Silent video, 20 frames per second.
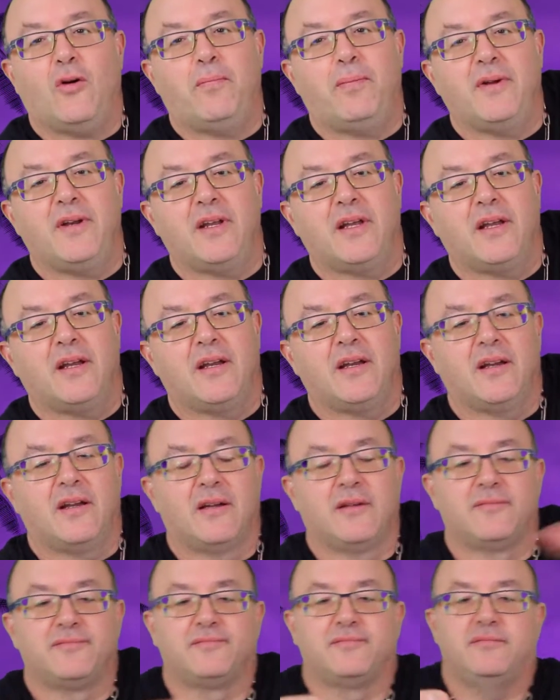opened
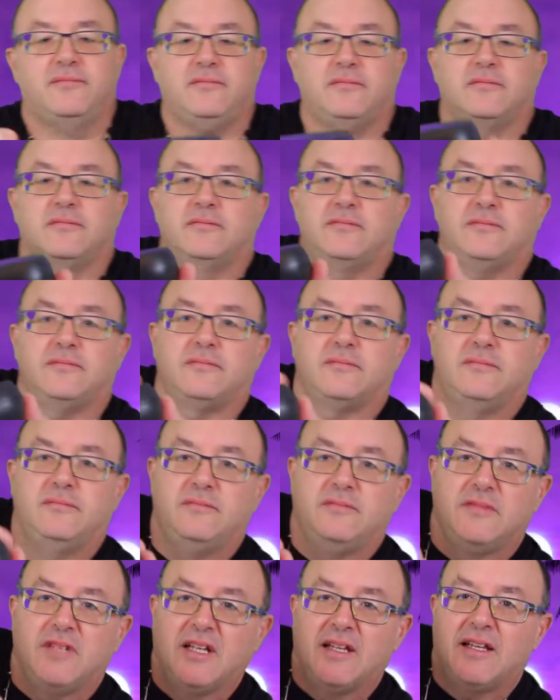it.
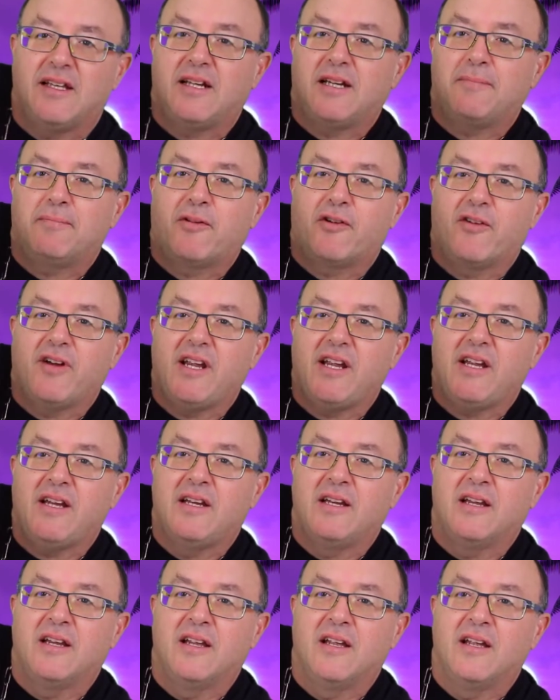It lit up
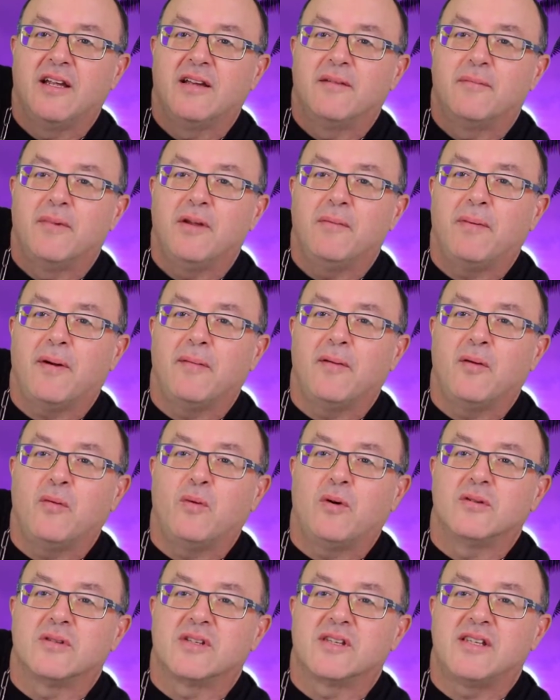green, but you probably
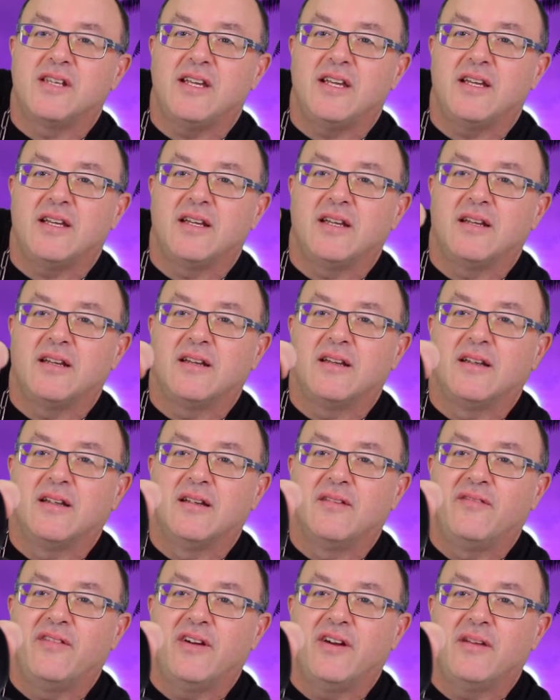won't see it
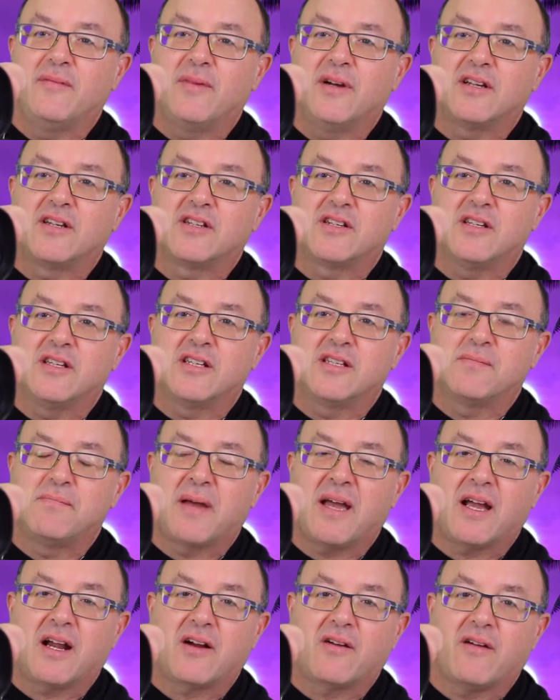very much in this
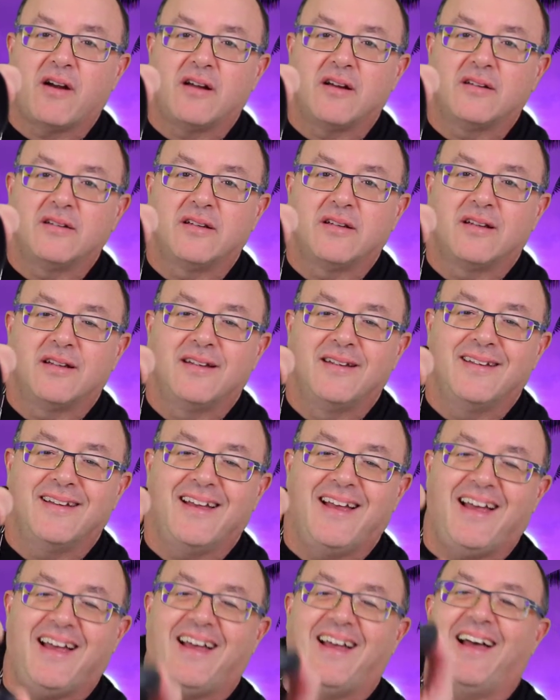background.
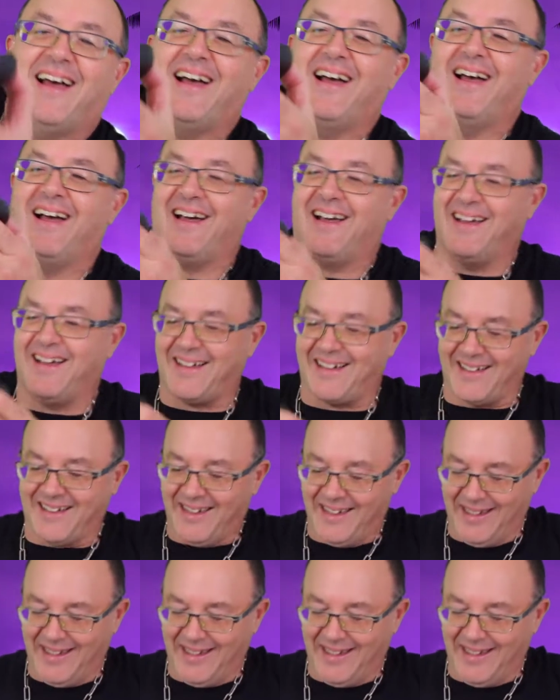oh.